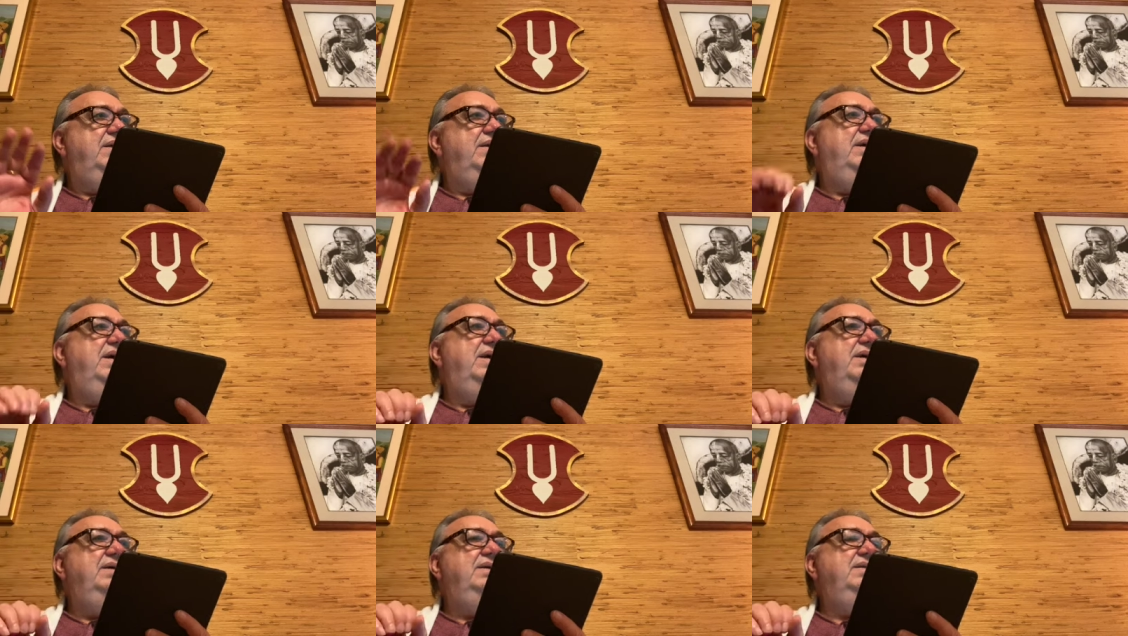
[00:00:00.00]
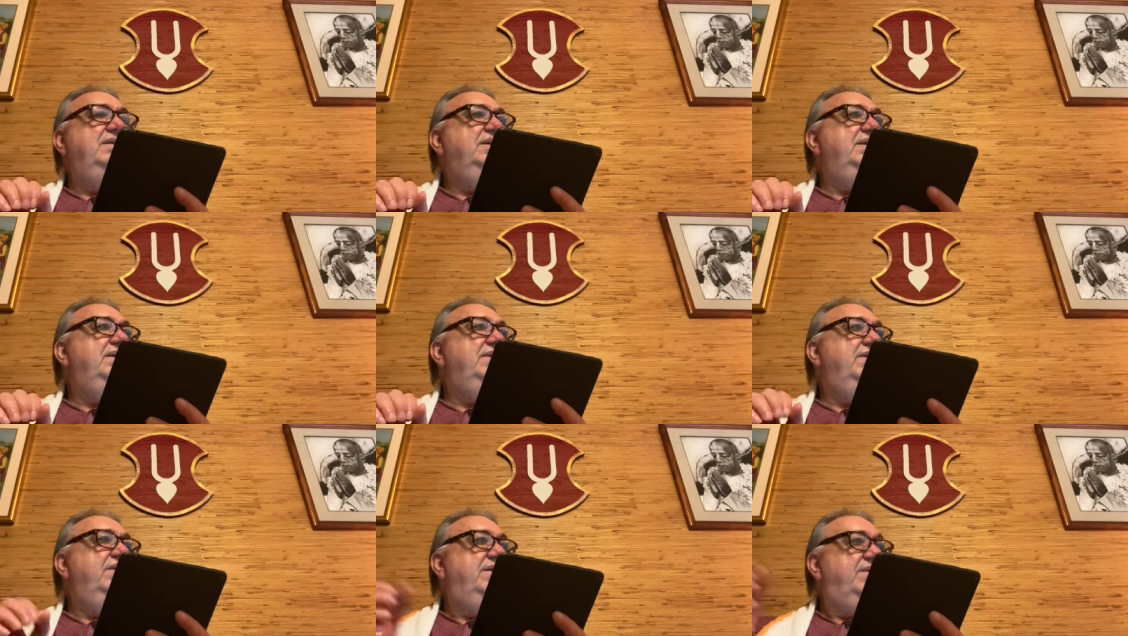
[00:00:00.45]
uh, in
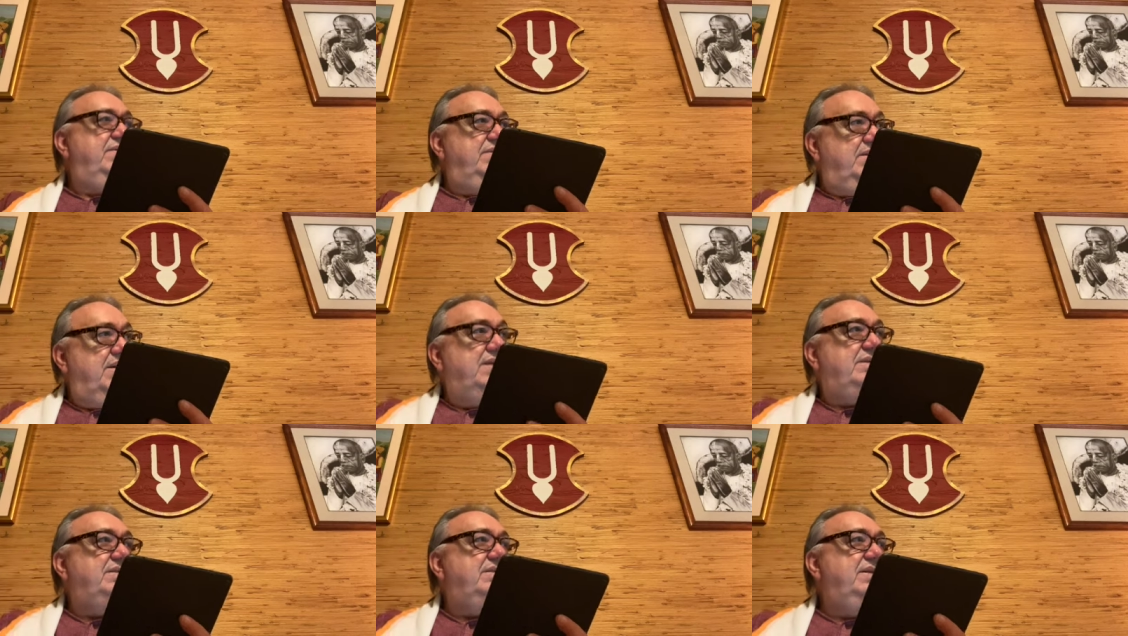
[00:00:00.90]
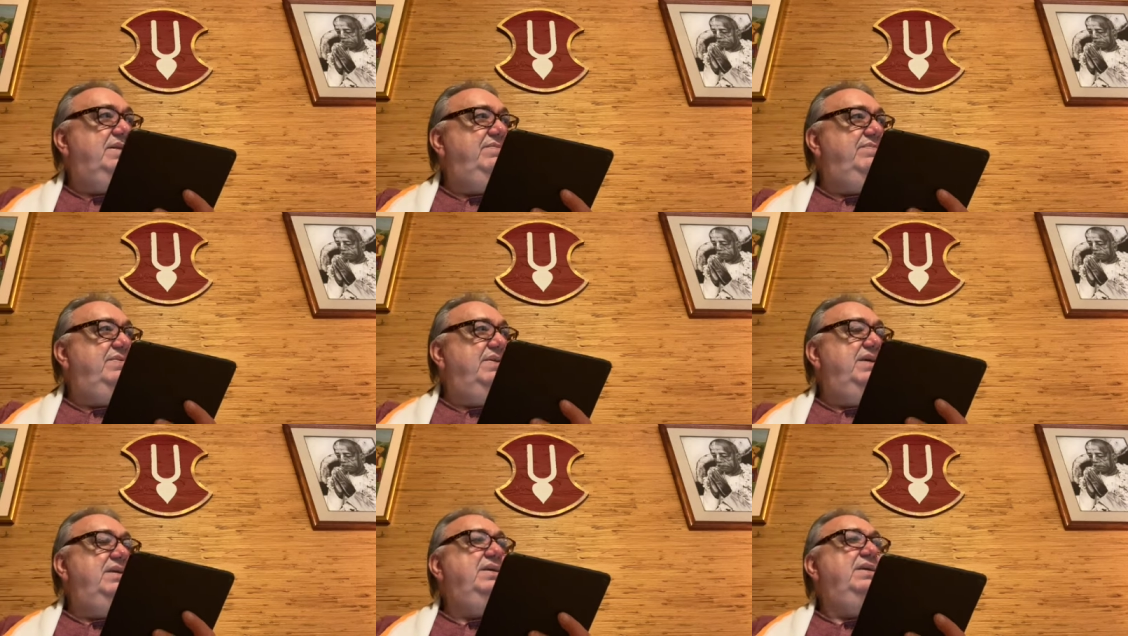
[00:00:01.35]
the next
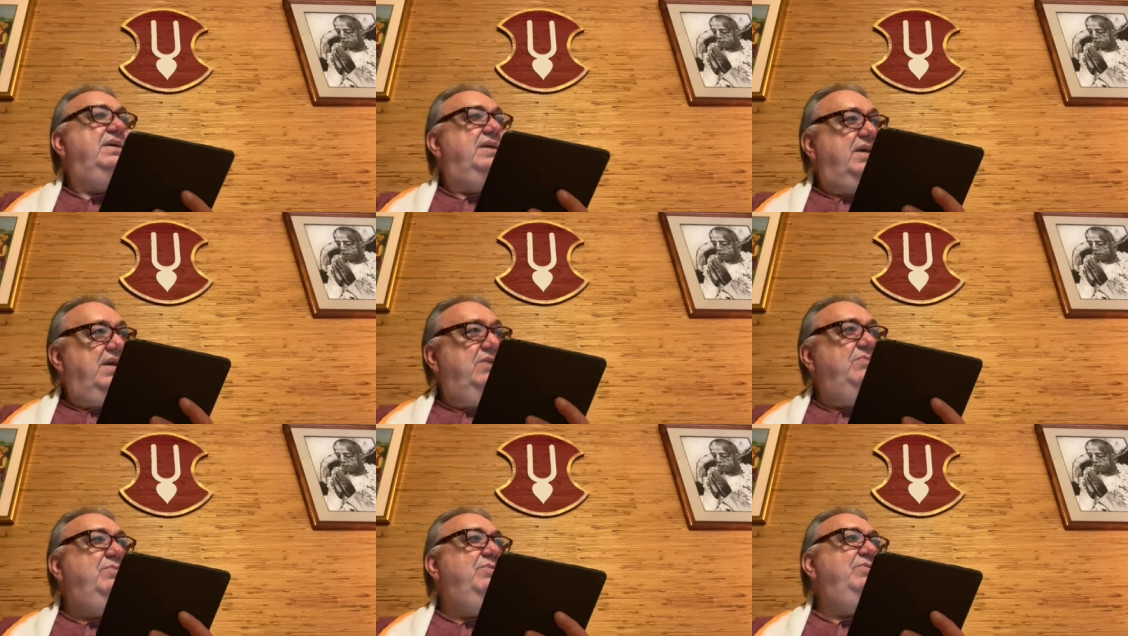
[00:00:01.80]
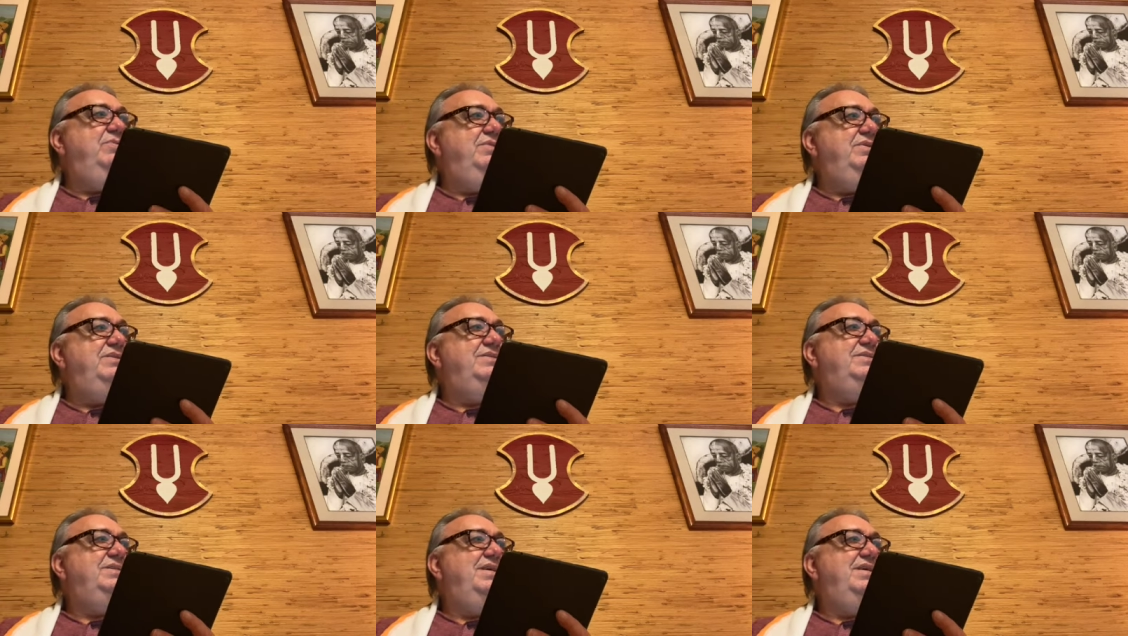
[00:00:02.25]
evening and we will
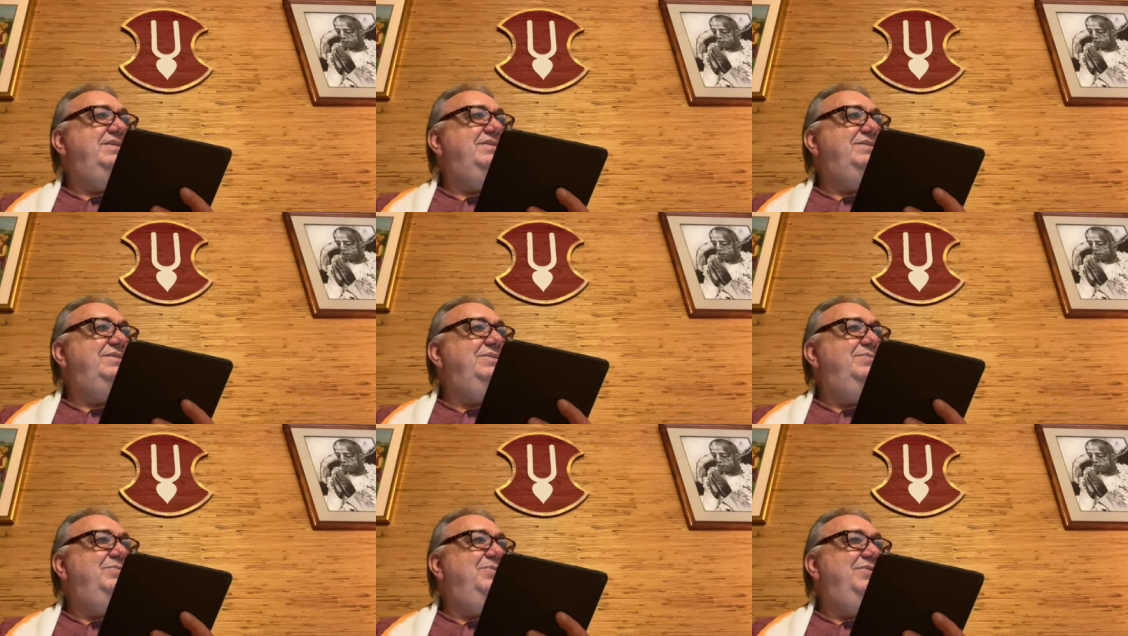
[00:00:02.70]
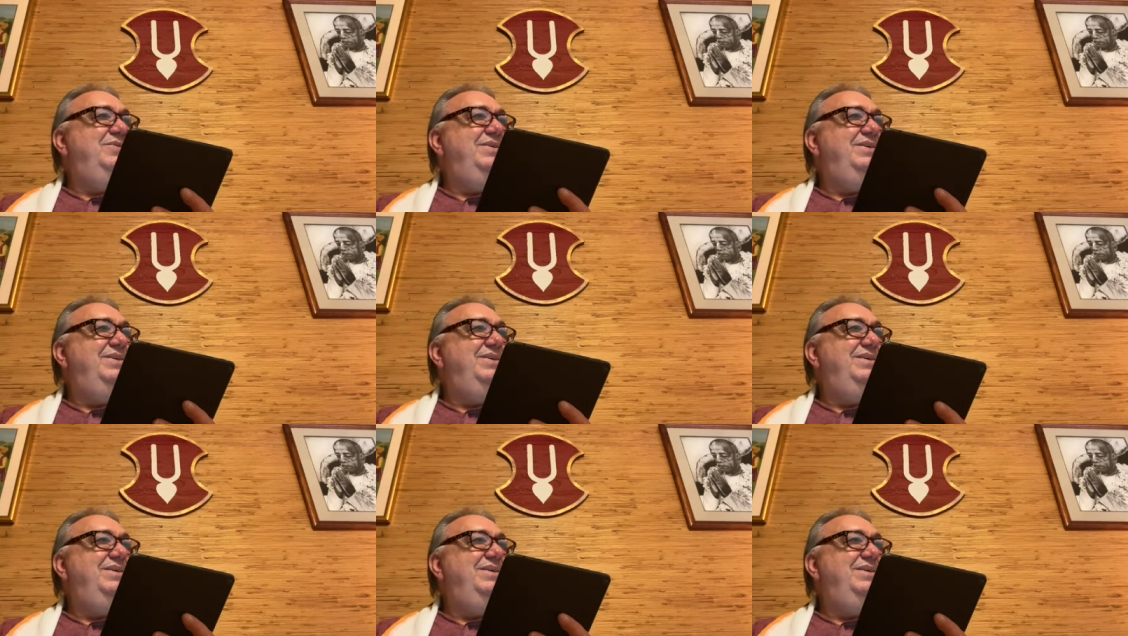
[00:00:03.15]
discuss some more.